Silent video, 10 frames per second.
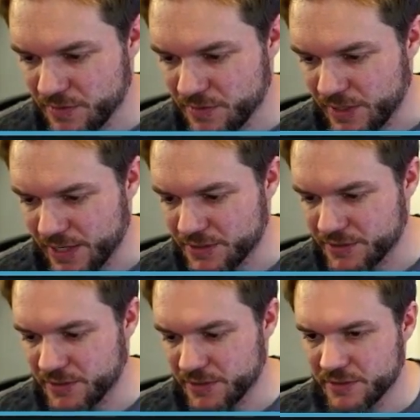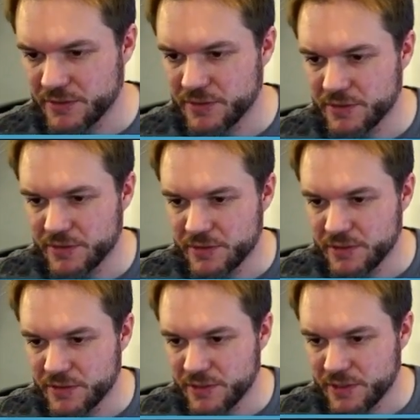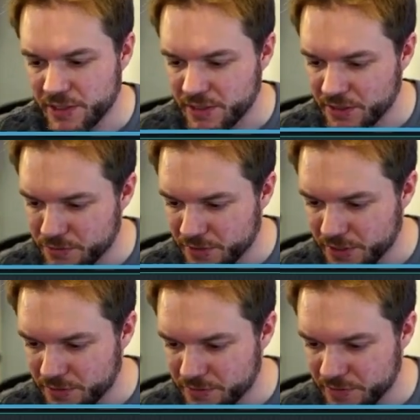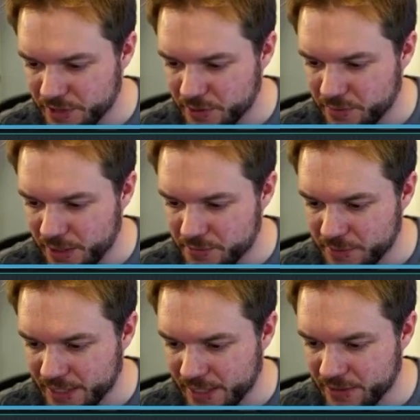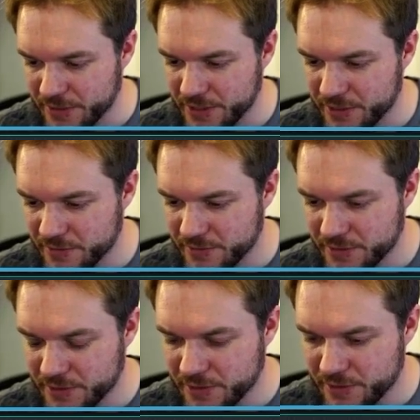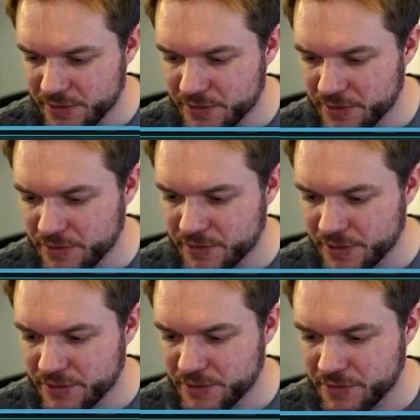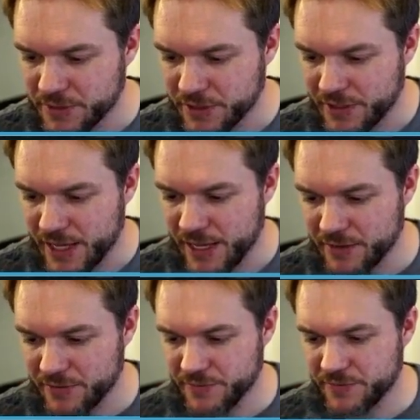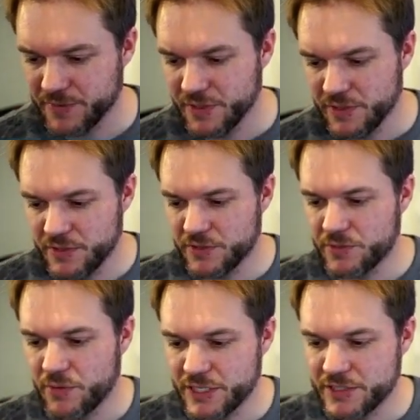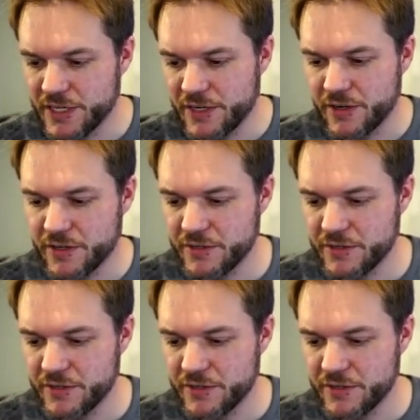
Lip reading: Actually, I didn't go far enough. Then it pops back out again. So it's doing that. So watch that arc.